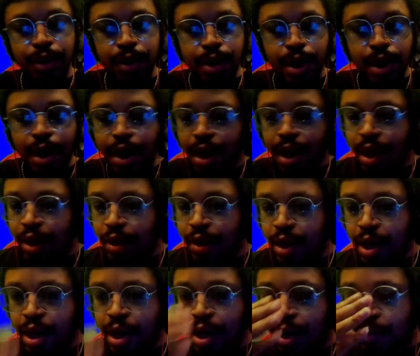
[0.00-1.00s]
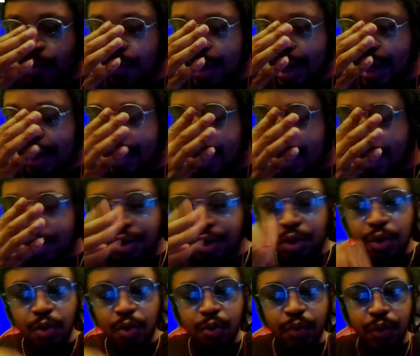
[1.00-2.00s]
And what I can
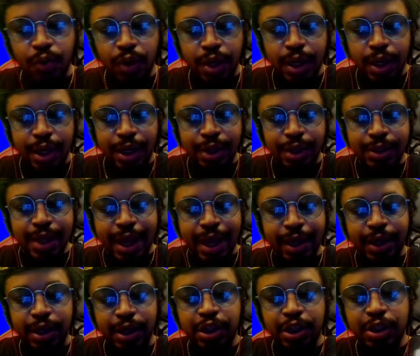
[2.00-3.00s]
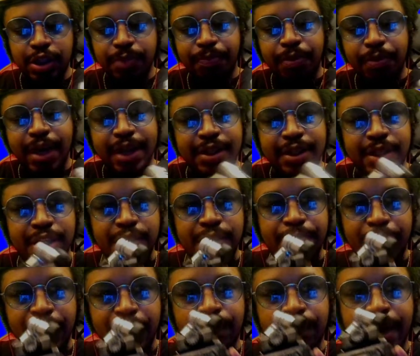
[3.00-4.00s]
do is I can just press this
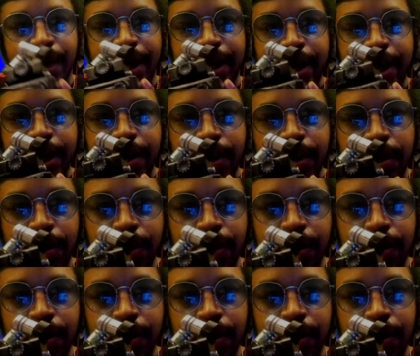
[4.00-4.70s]
button right here,